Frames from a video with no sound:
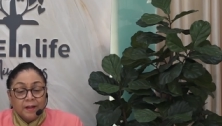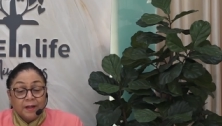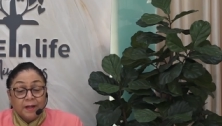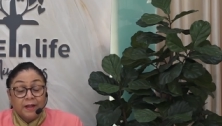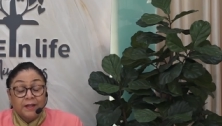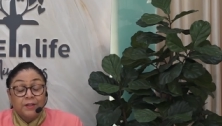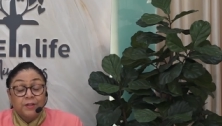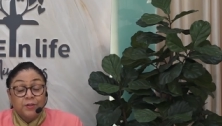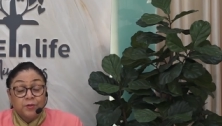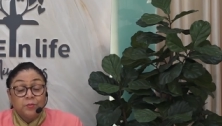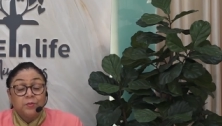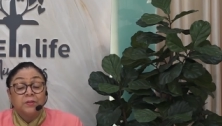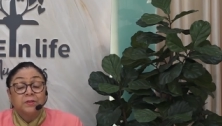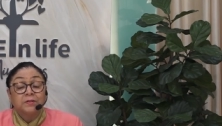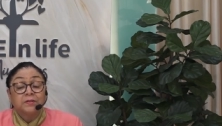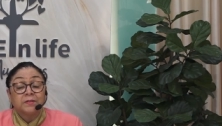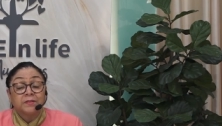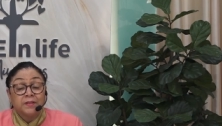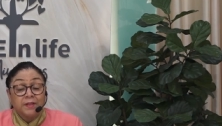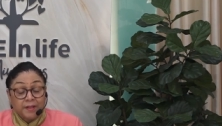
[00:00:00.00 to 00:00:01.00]
And you will
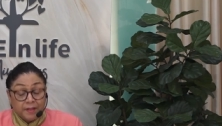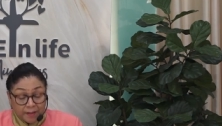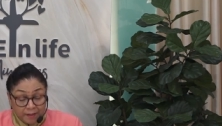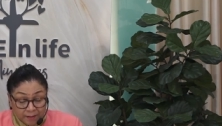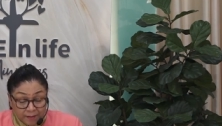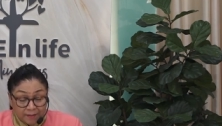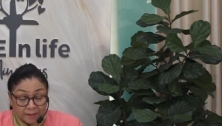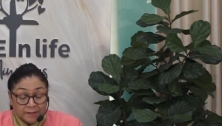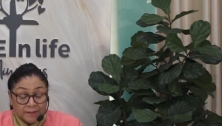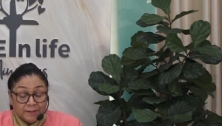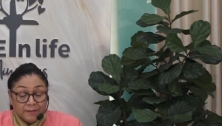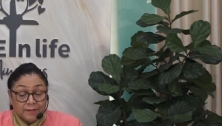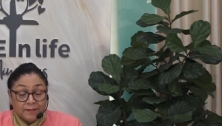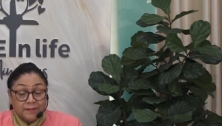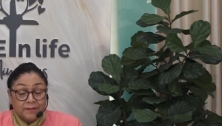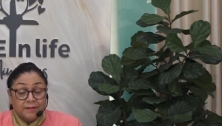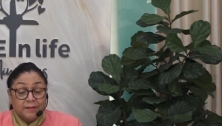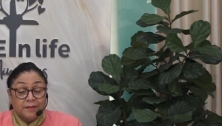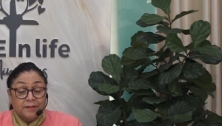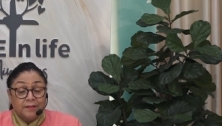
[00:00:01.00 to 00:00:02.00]
see
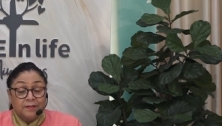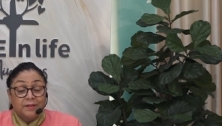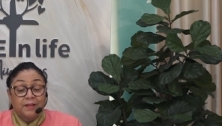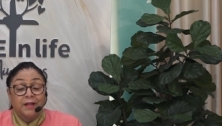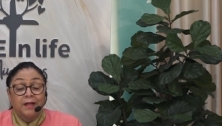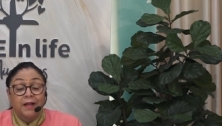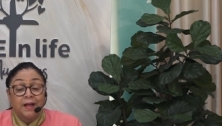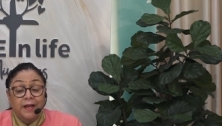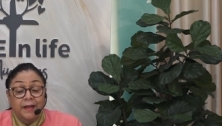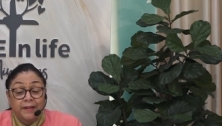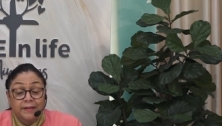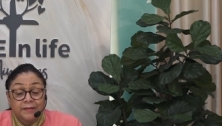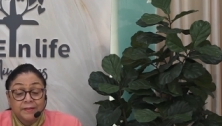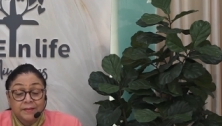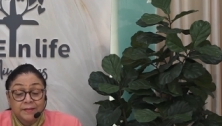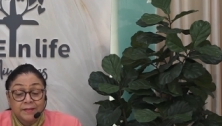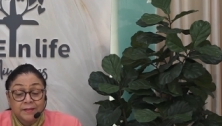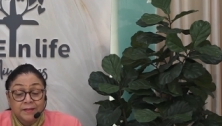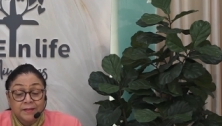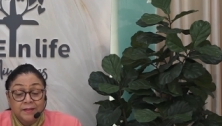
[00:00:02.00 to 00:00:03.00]
the
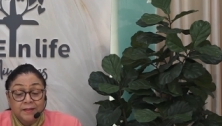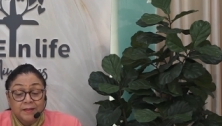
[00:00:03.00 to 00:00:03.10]
light.